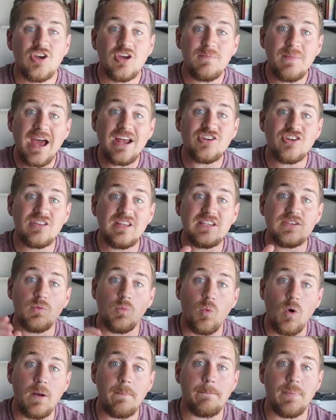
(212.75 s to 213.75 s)
You can imagine this
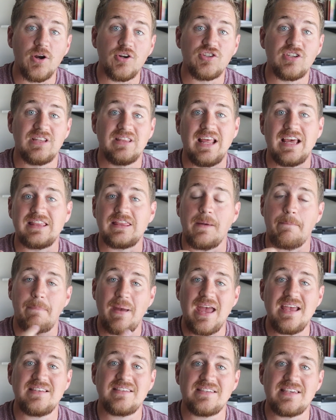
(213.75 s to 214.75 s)
one person like the
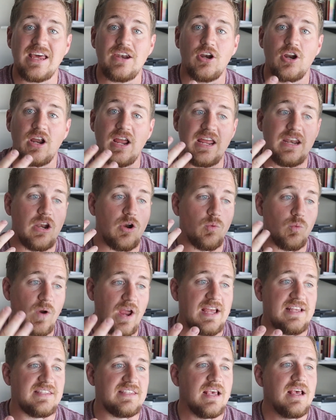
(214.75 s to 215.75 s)
pace setter in a
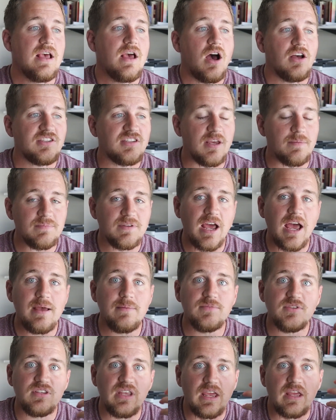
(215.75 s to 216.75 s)
race.
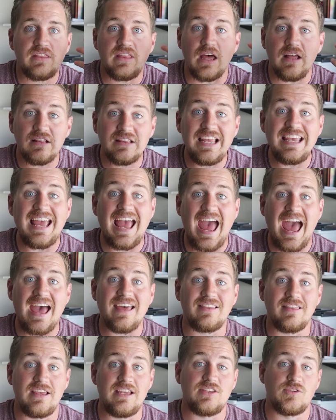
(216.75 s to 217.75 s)
Sometimes, like, elite
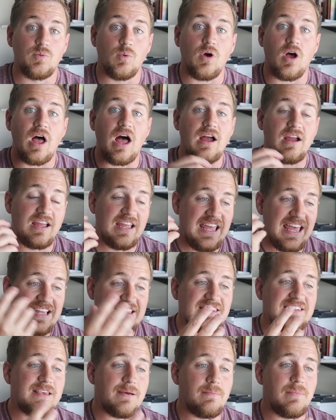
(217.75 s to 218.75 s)
athletes will
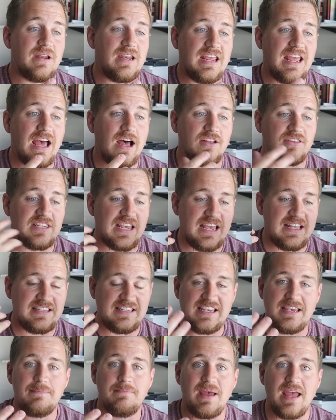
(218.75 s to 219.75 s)
get somebody else, a
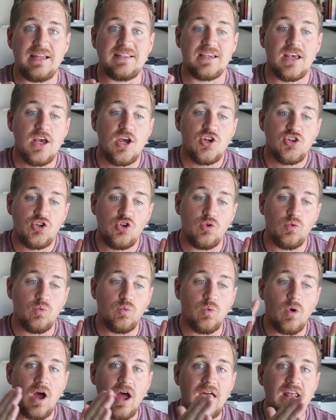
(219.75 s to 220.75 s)
teammate, to
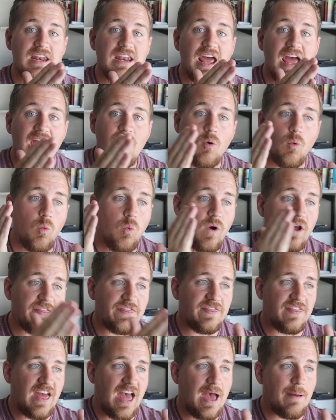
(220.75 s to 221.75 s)
run
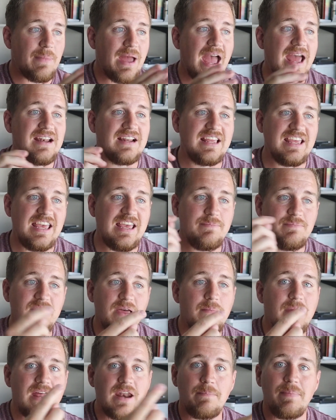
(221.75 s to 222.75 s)
with them and keep
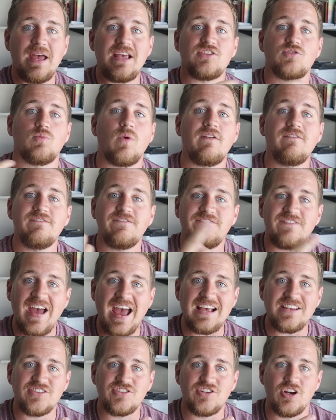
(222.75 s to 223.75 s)
them at a pace, run
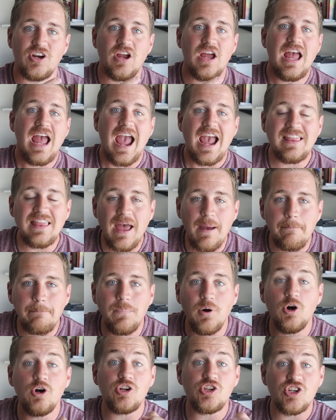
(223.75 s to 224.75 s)
faster, and
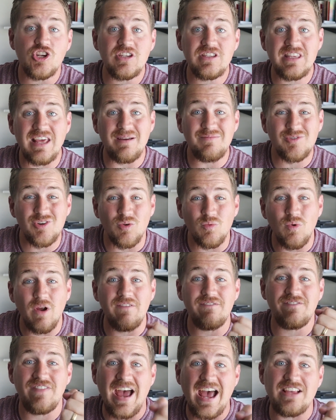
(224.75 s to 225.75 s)
that pushes them to
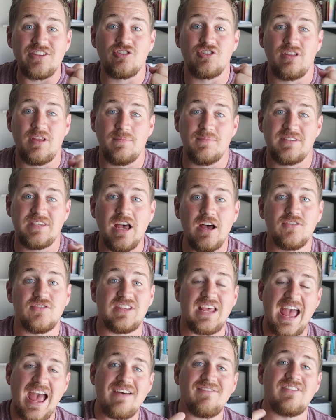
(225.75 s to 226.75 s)
run faster
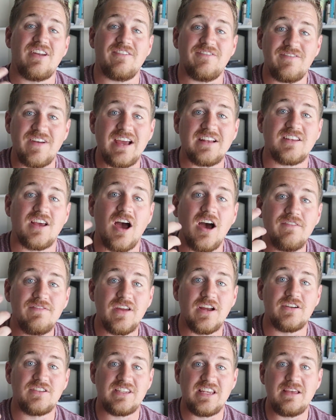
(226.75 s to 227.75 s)
themselves. They have an effect
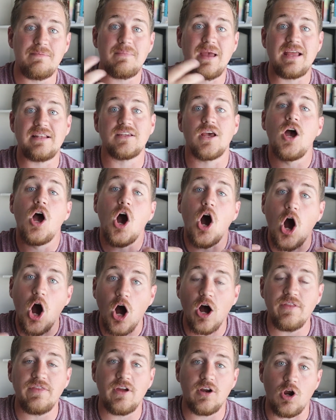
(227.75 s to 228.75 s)
of their teammates
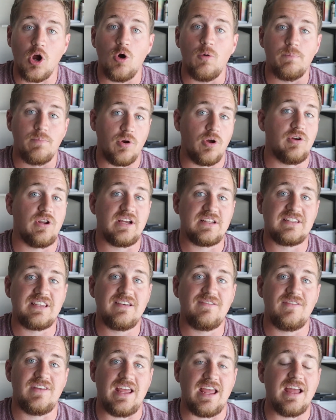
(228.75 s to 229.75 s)
on their own
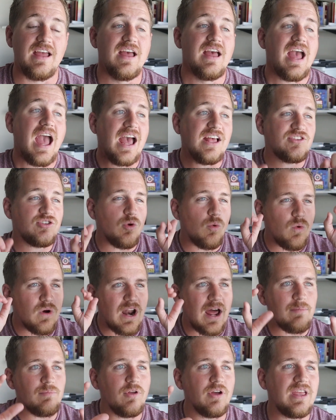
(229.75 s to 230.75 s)
productivity. And so
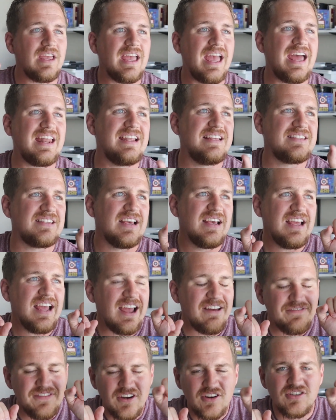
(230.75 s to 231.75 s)
what I'm looking at is,
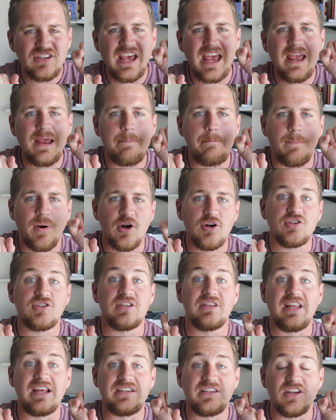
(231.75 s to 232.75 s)
if there's a
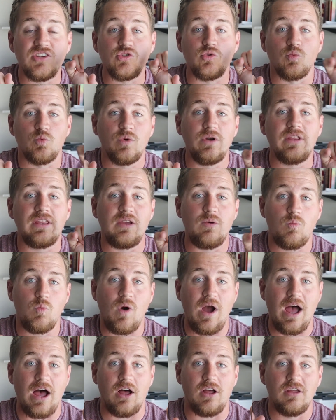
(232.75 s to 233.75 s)
person that does really
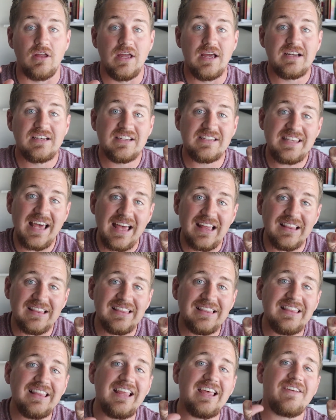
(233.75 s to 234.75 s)
well, does that
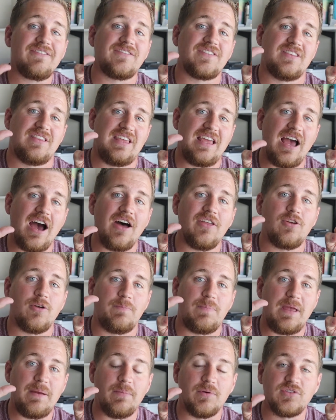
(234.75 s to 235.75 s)
lift the
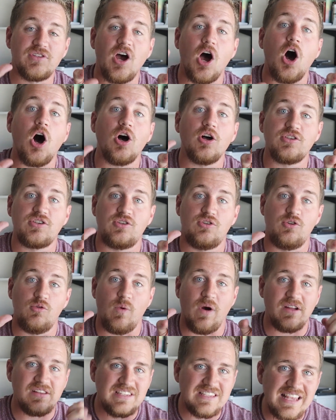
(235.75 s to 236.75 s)
other people to also do well?